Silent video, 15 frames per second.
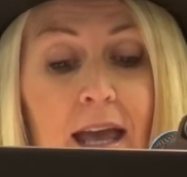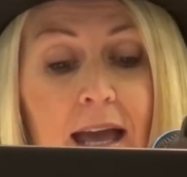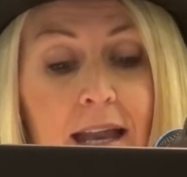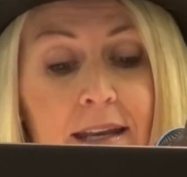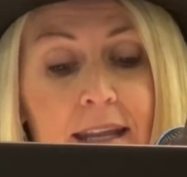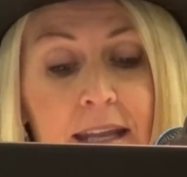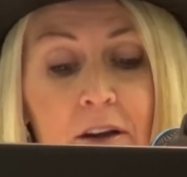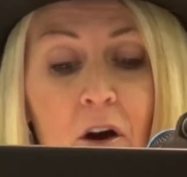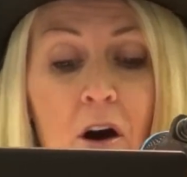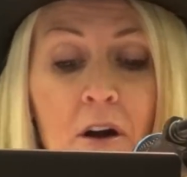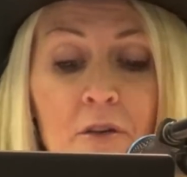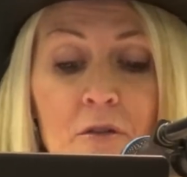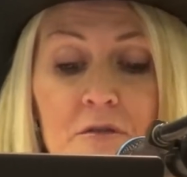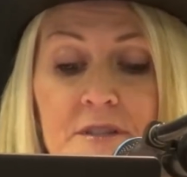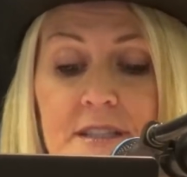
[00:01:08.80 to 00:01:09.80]
And in
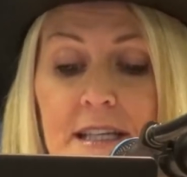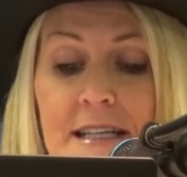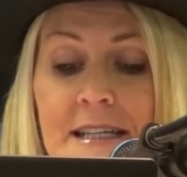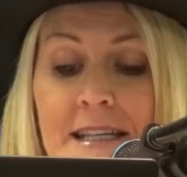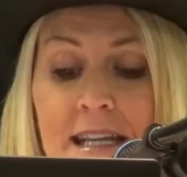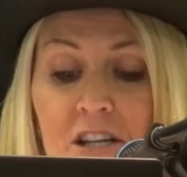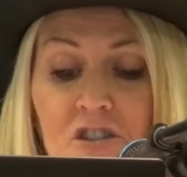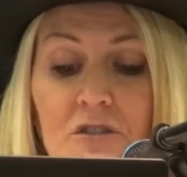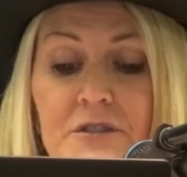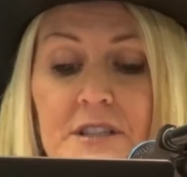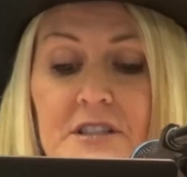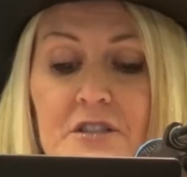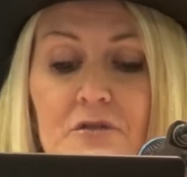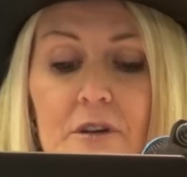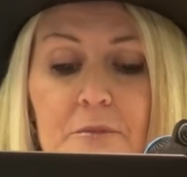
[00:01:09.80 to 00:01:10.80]
Arnold's initial
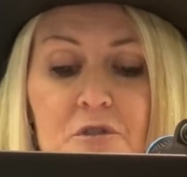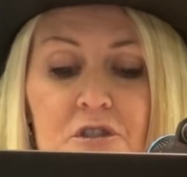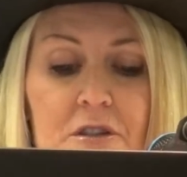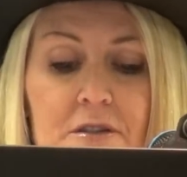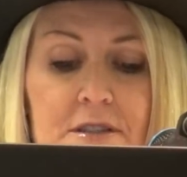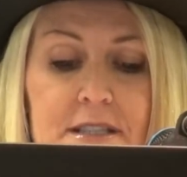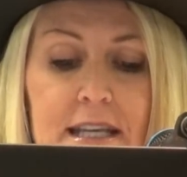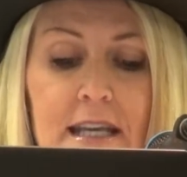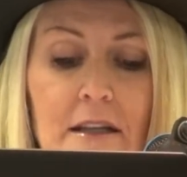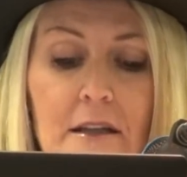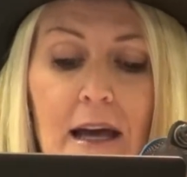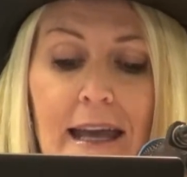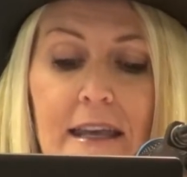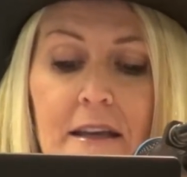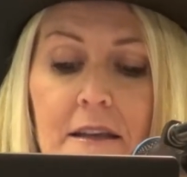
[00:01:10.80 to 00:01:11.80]
descriptions, he
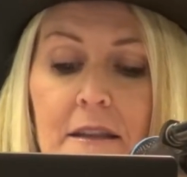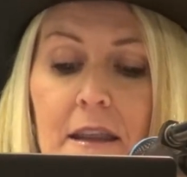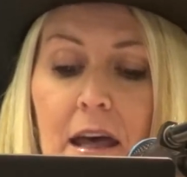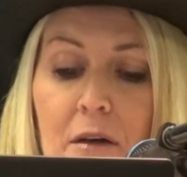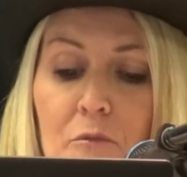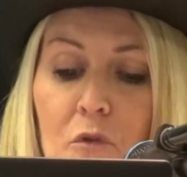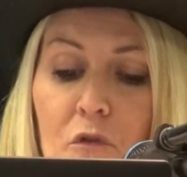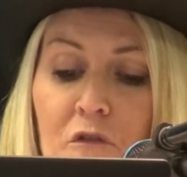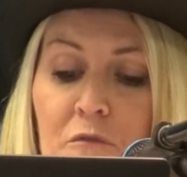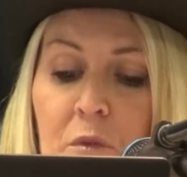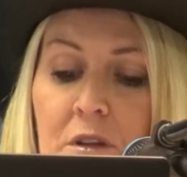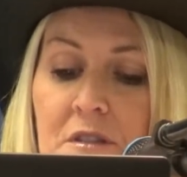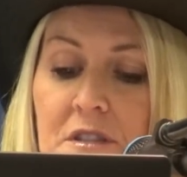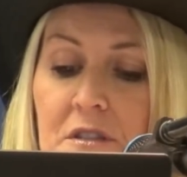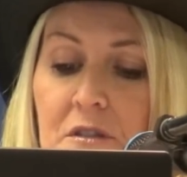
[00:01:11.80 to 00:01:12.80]
likened their
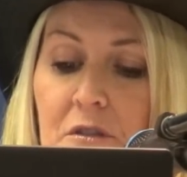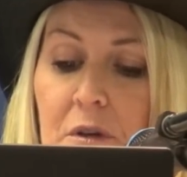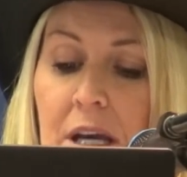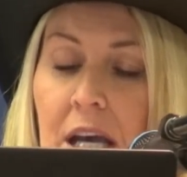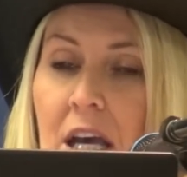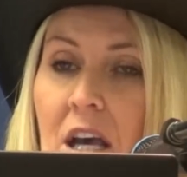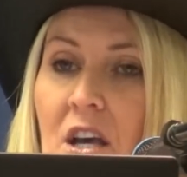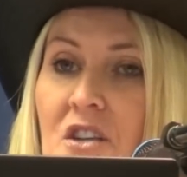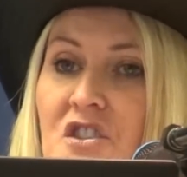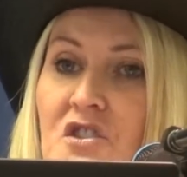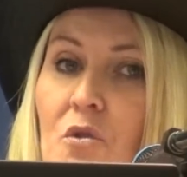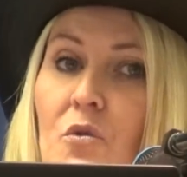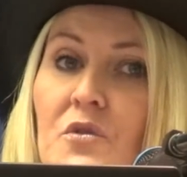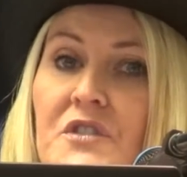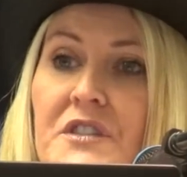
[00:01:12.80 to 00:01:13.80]
movement to
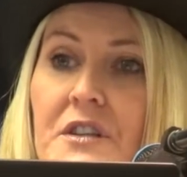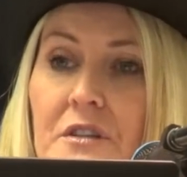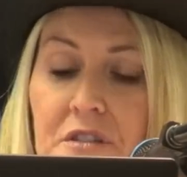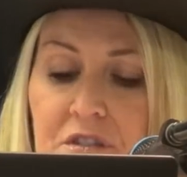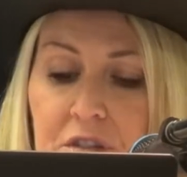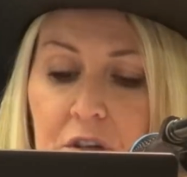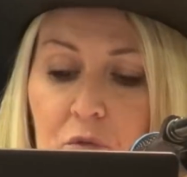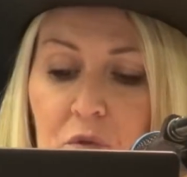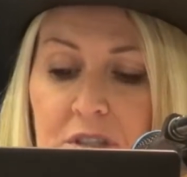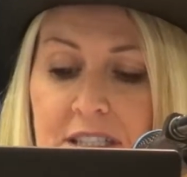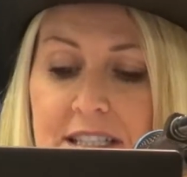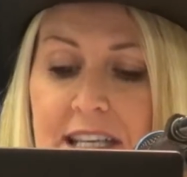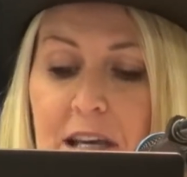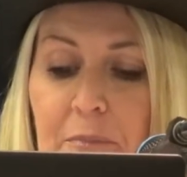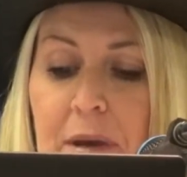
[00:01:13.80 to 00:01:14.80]
saucers that were
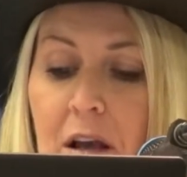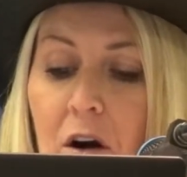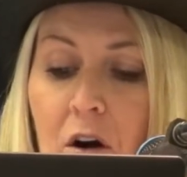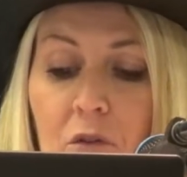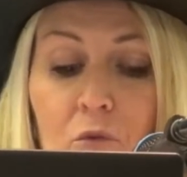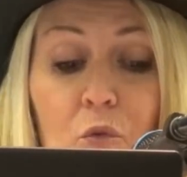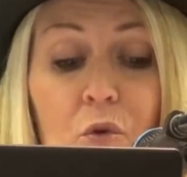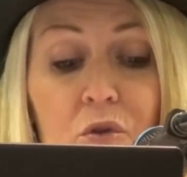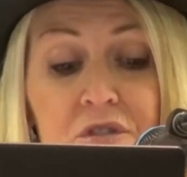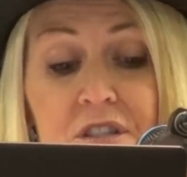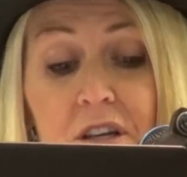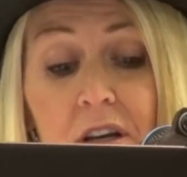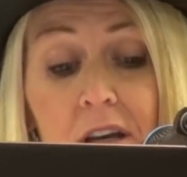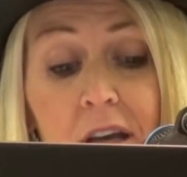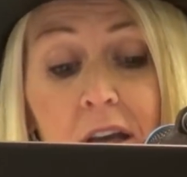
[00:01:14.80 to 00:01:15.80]
skipping on
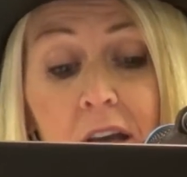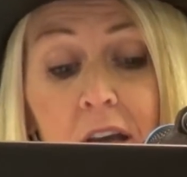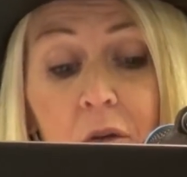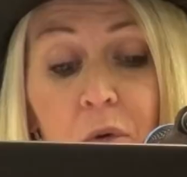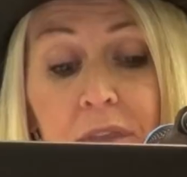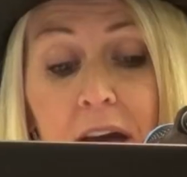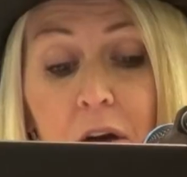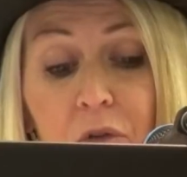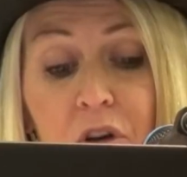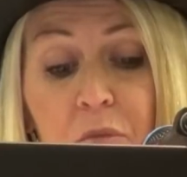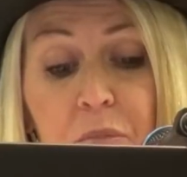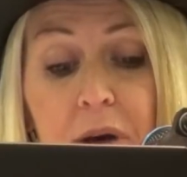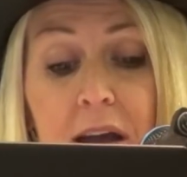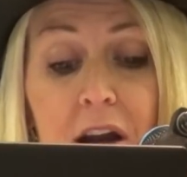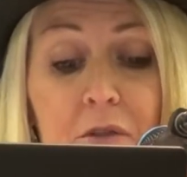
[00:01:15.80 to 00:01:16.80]
water without
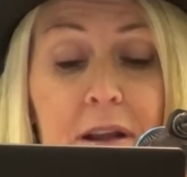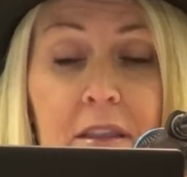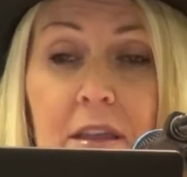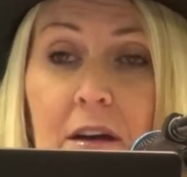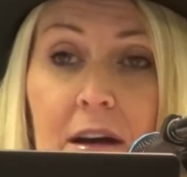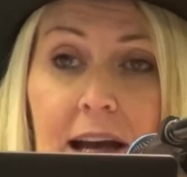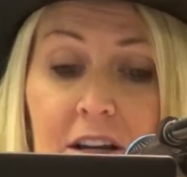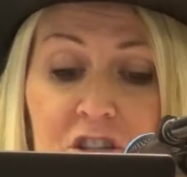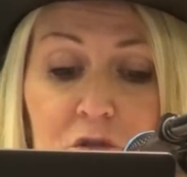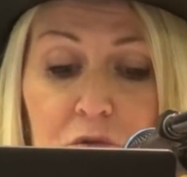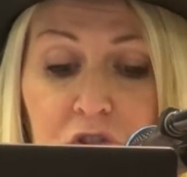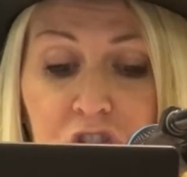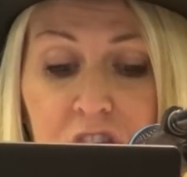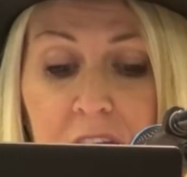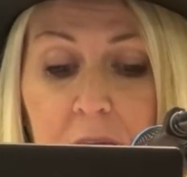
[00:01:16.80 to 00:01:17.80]
comparing their
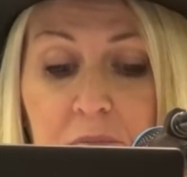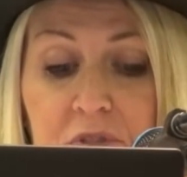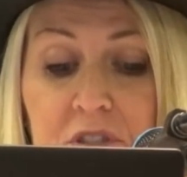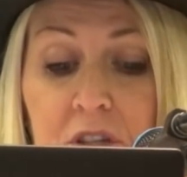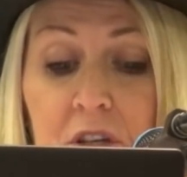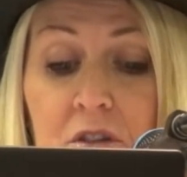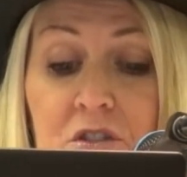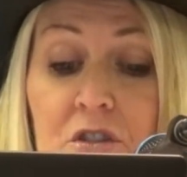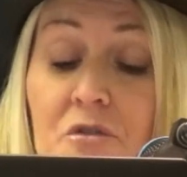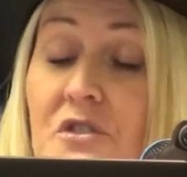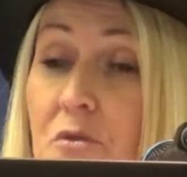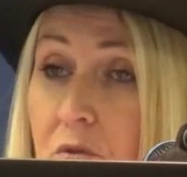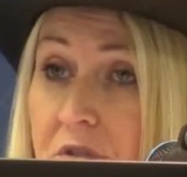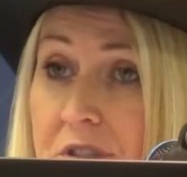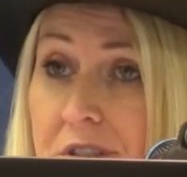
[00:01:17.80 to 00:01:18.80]
actual shapes to
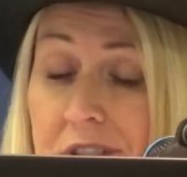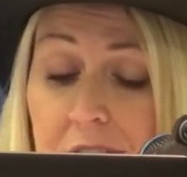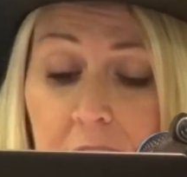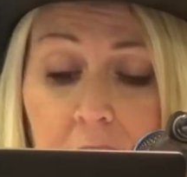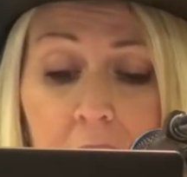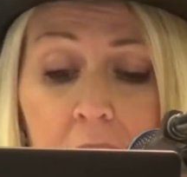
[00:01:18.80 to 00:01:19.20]
saucers,